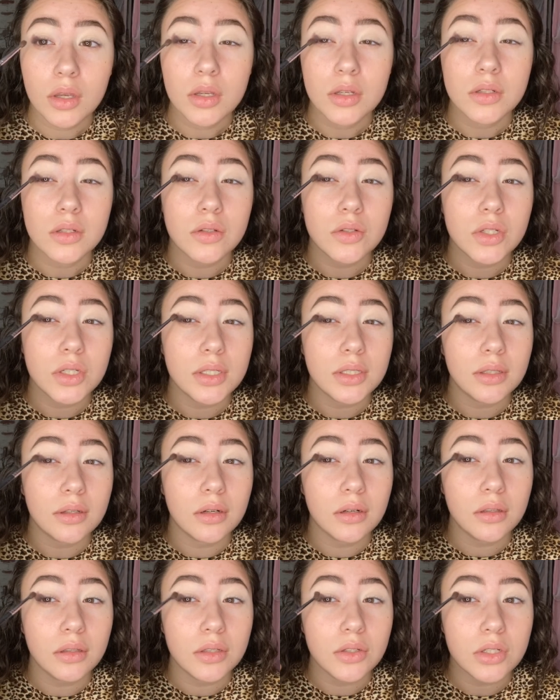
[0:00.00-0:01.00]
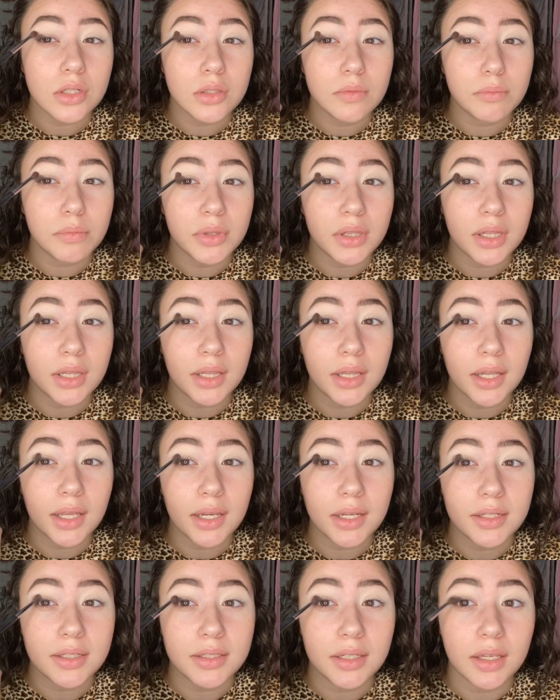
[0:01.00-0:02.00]
So she's literally just
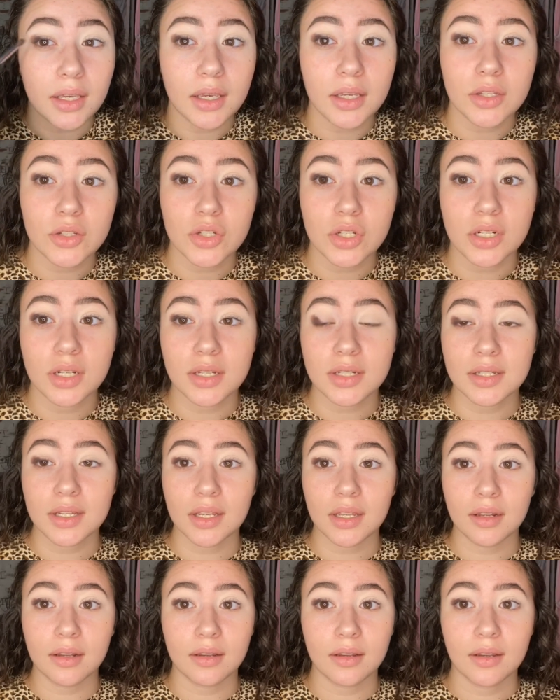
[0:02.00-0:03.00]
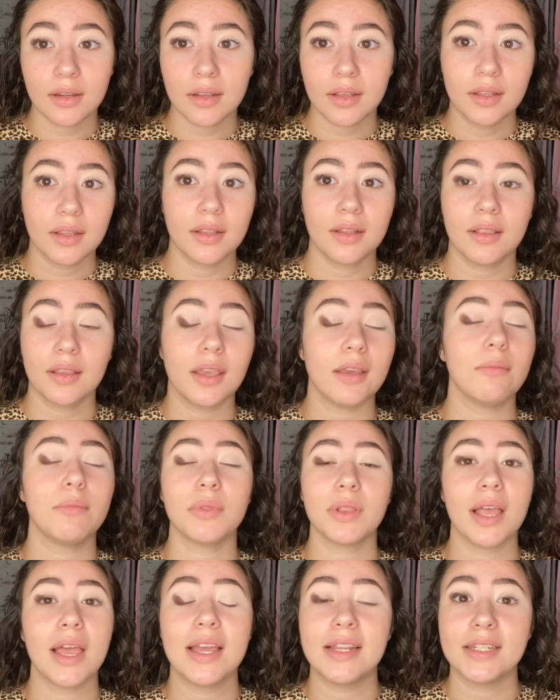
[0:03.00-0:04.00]
placing it. She doesn't like
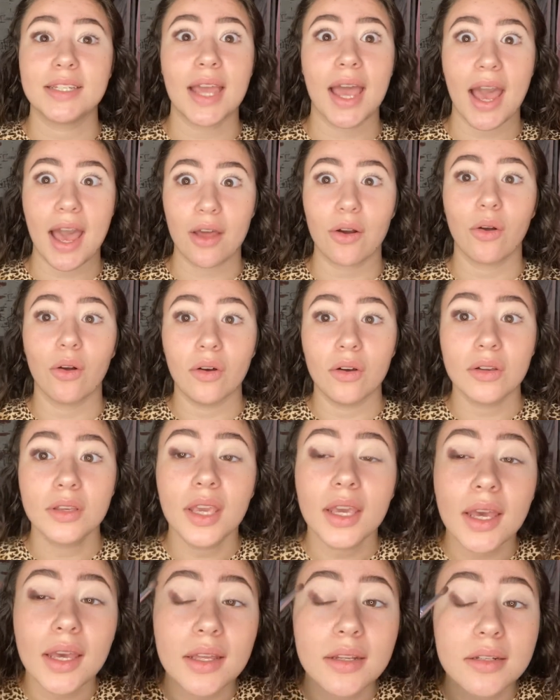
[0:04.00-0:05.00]
blend at all yet.